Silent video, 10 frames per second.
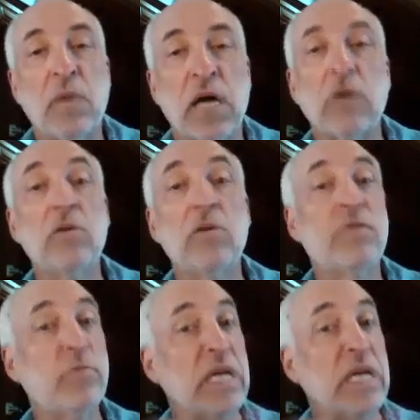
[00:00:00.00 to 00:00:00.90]
our
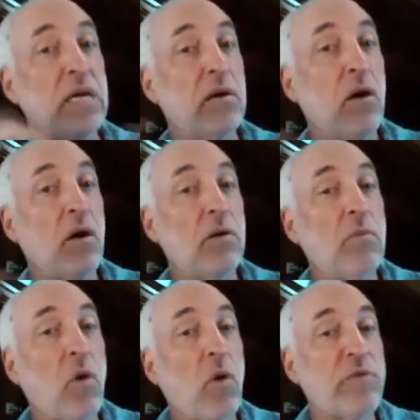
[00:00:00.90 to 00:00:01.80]
model for being
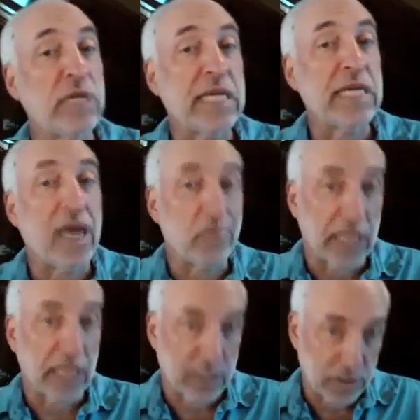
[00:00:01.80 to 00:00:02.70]
overly
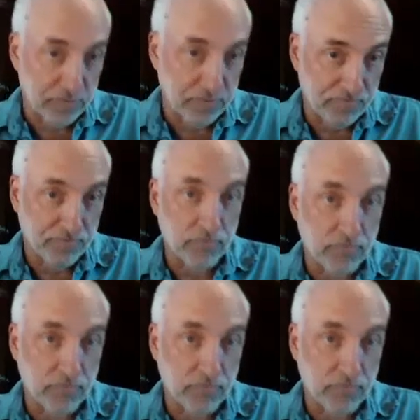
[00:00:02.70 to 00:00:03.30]
complex.